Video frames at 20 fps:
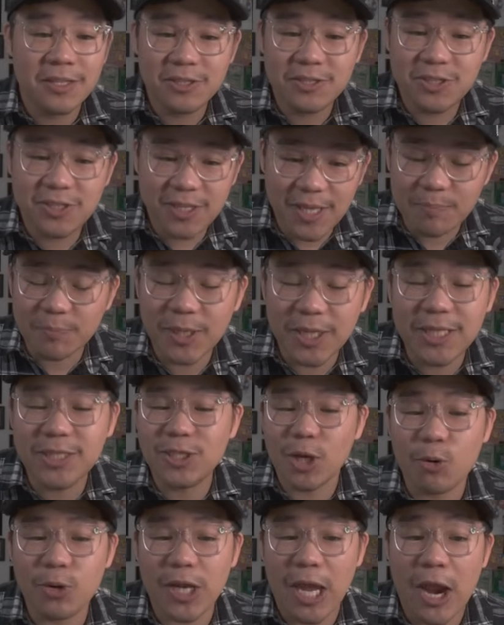simply
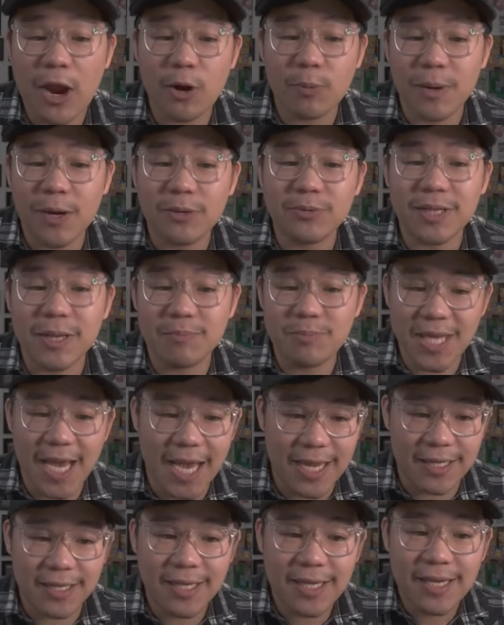don't care about them
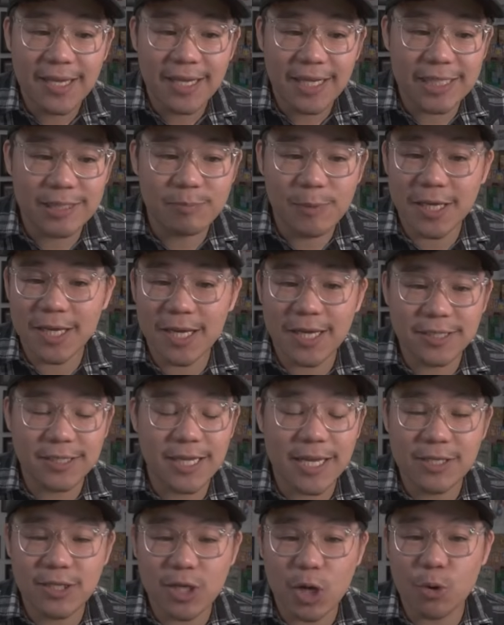yet. It's because
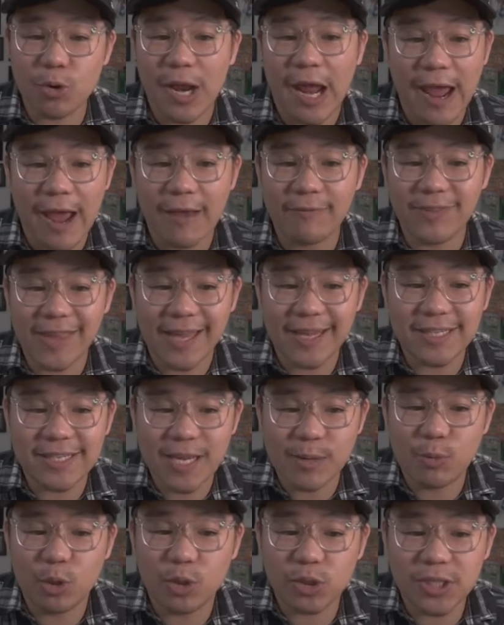they don't have that
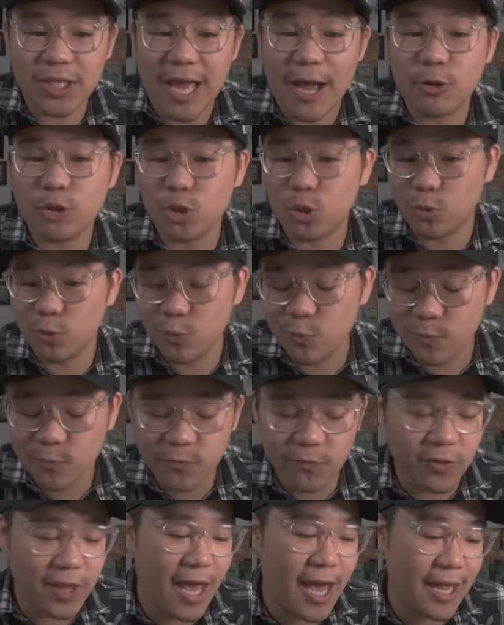same nostalgia
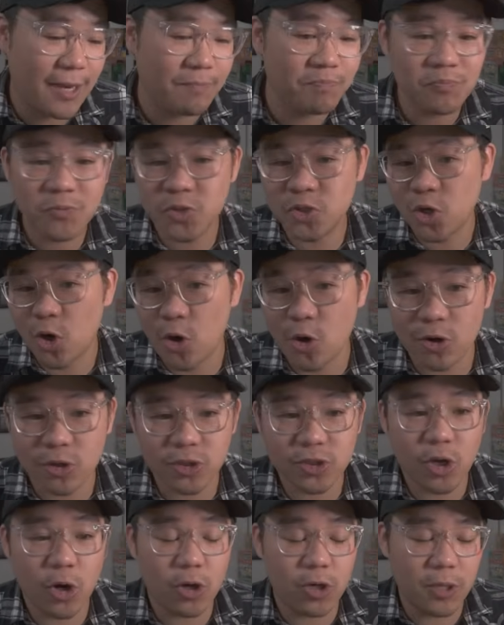oomph that
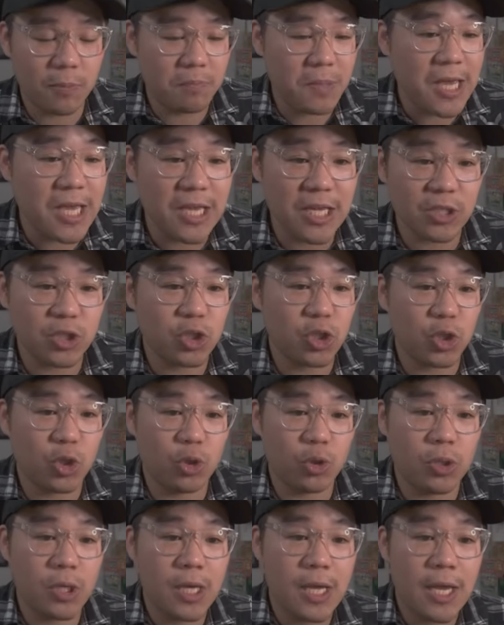Charizard and
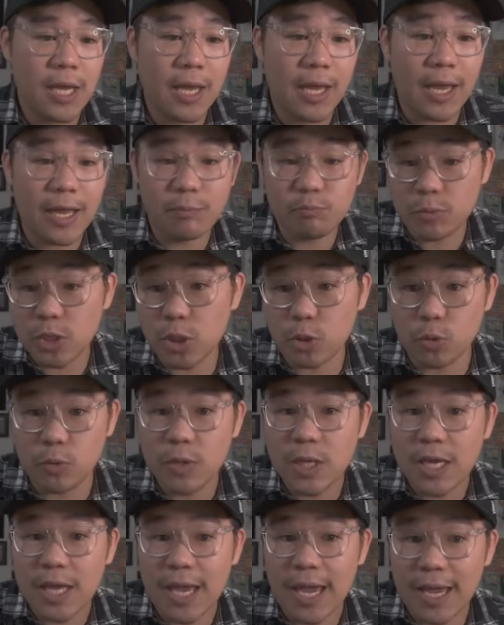Pikachu and Mew.
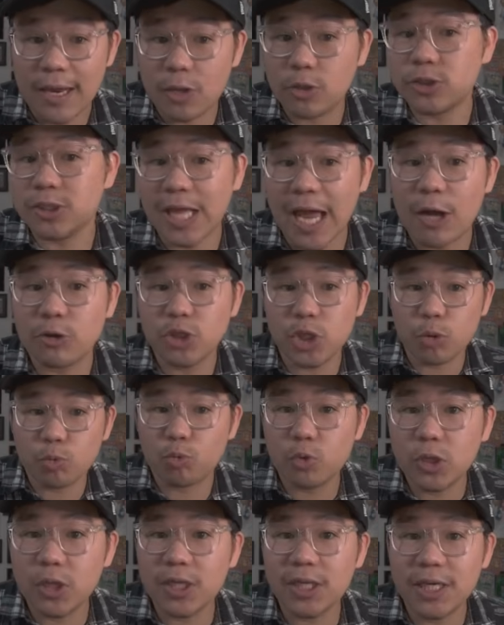And nostalgia
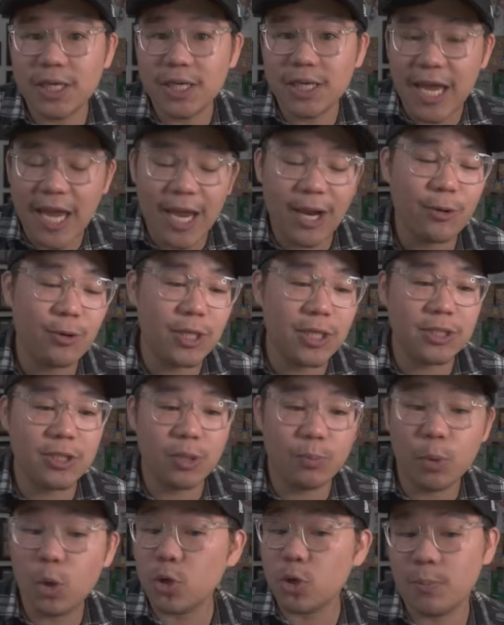really carries
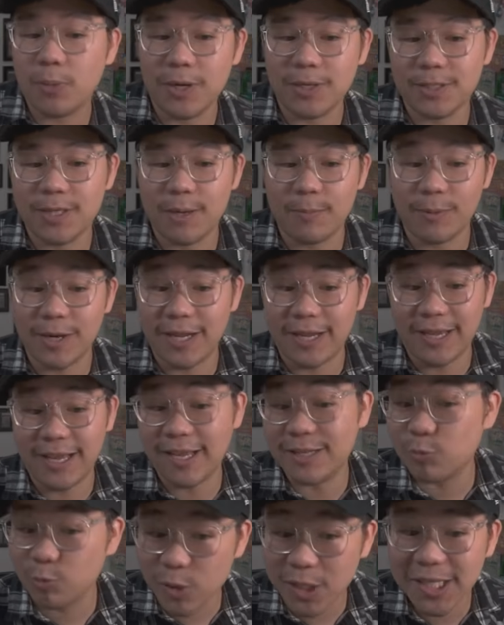the Pokemon company.
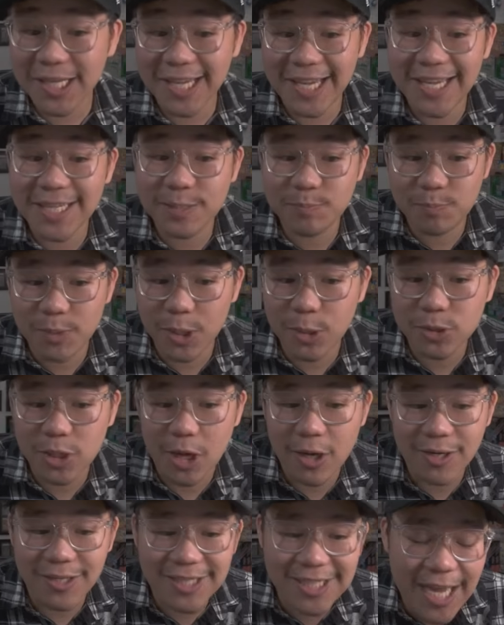It really is built
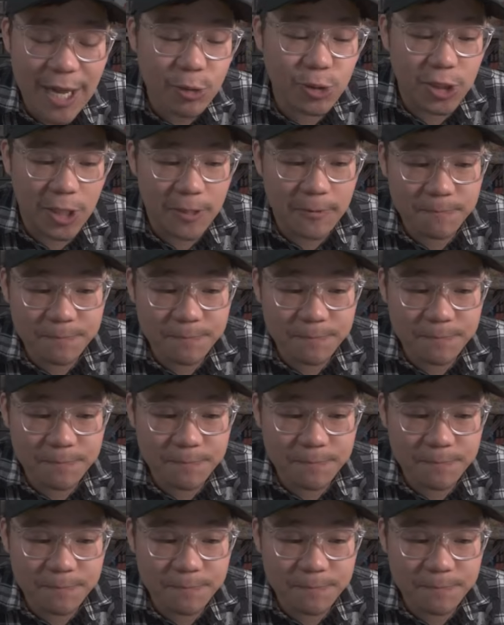on nostalgia.